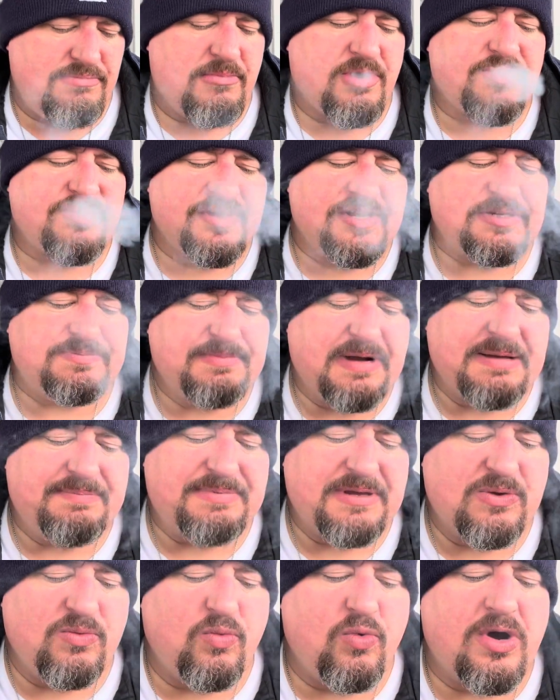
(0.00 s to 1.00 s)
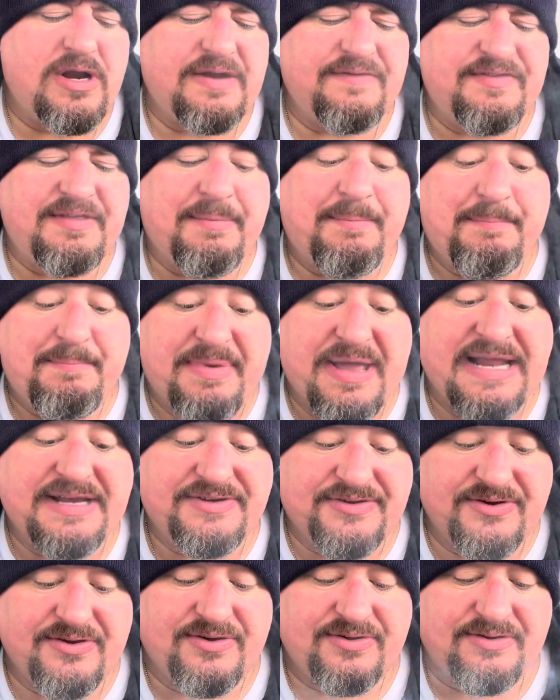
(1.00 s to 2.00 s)
This might be one of the
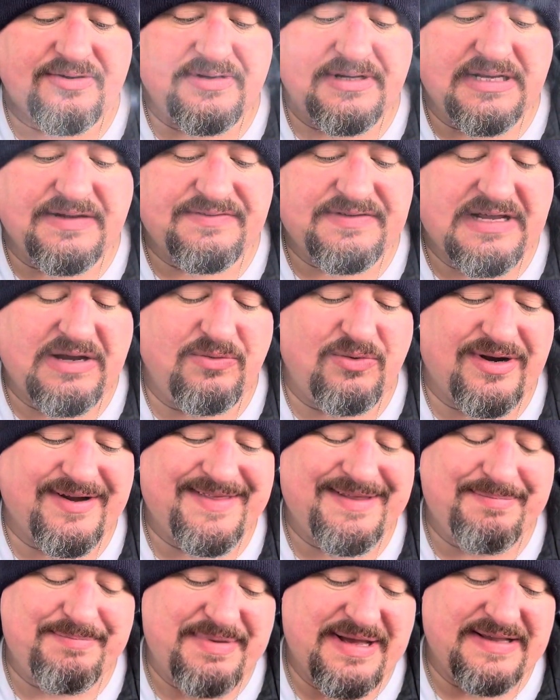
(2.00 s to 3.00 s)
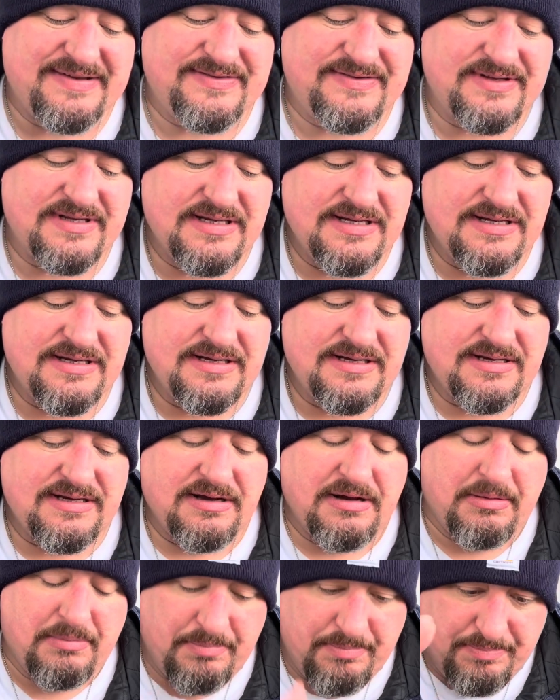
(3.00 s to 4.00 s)
better, if not one of the best,
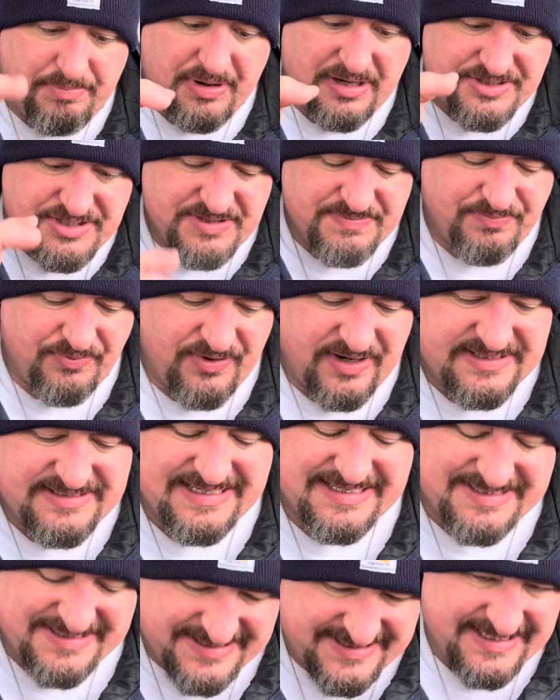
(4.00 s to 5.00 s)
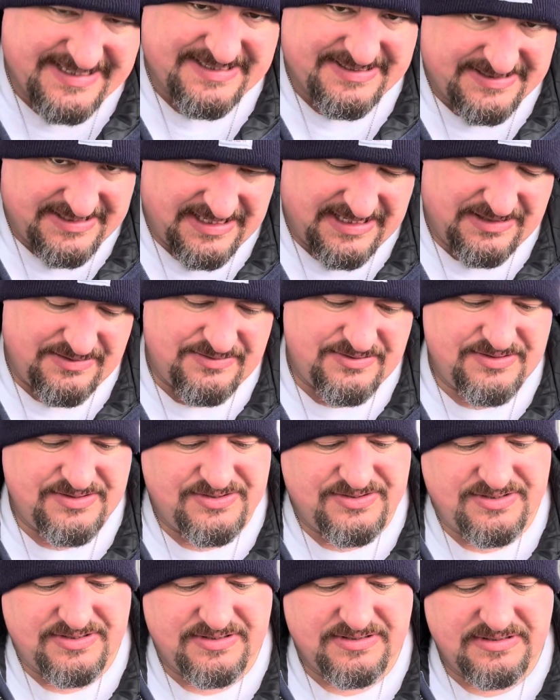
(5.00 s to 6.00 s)
budget price at $6.
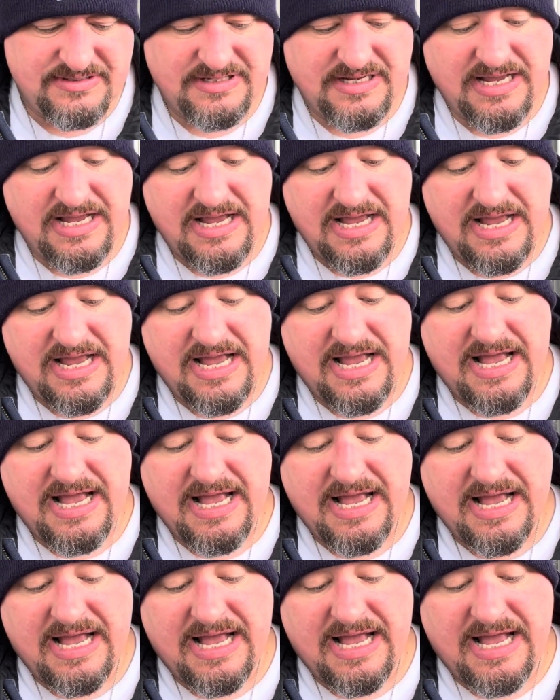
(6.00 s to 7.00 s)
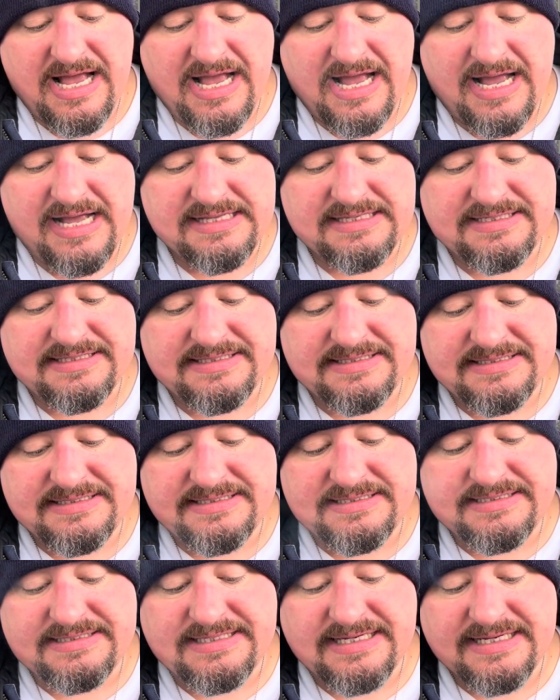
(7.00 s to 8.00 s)
At
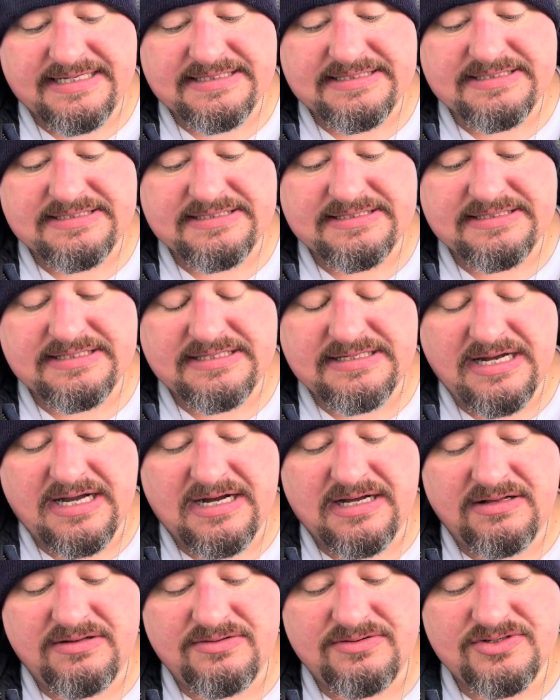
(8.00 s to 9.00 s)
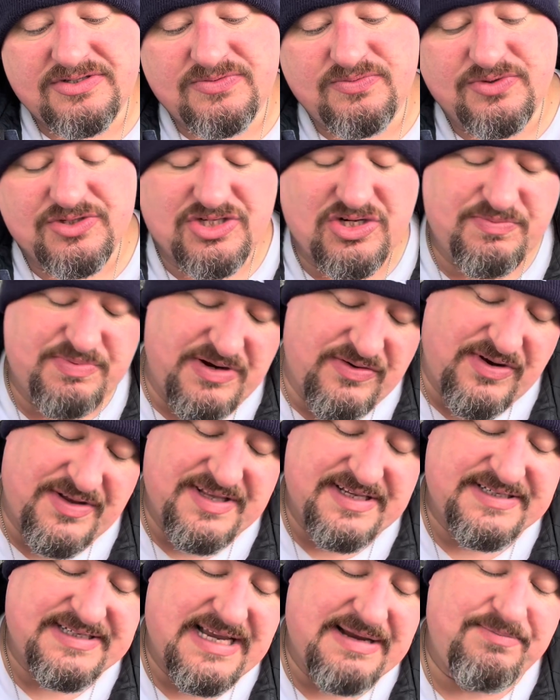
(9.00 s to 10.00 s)
$6, which would be around the
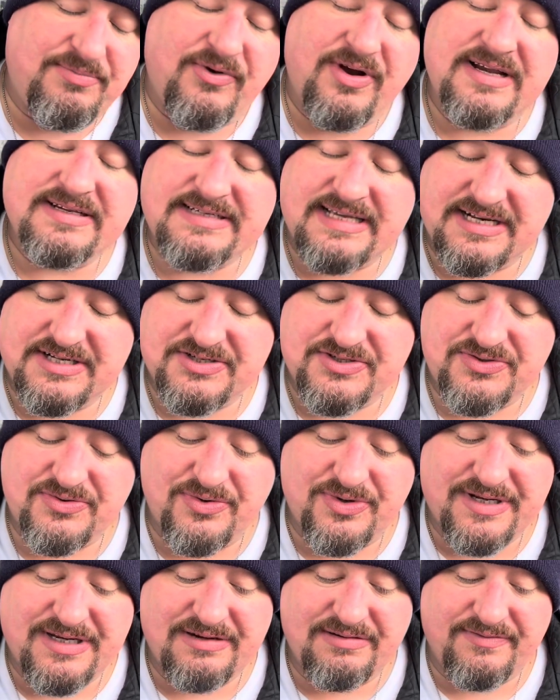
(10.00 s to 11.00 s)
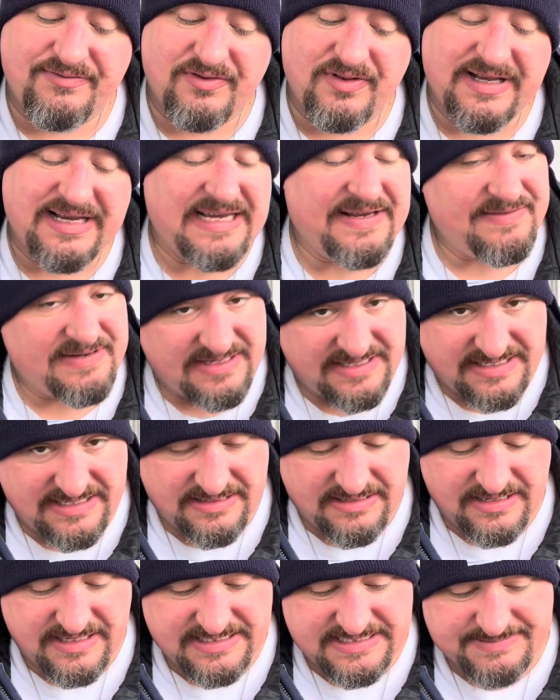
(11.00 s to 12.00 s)
same price at a store here for, like, even in
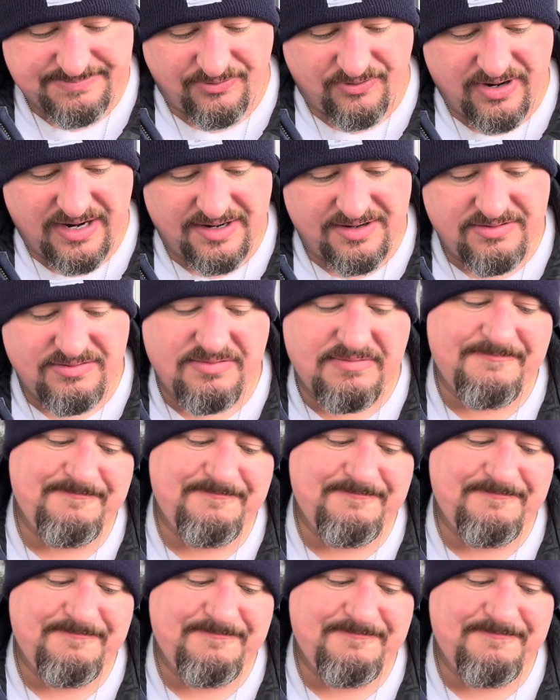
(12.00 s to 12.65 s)
Inspirado.